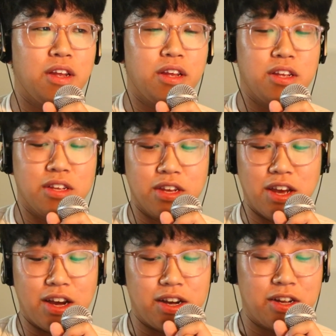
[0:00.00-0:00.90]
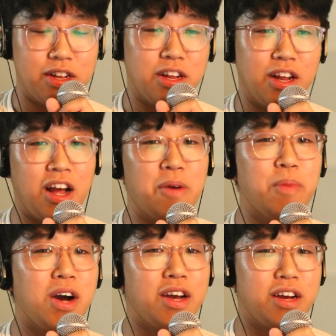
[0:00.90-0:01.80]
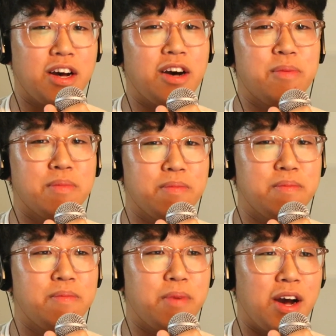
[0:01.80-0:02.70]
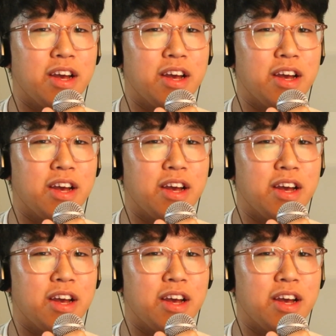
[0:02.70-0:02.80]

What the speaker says: yeah. I'll buy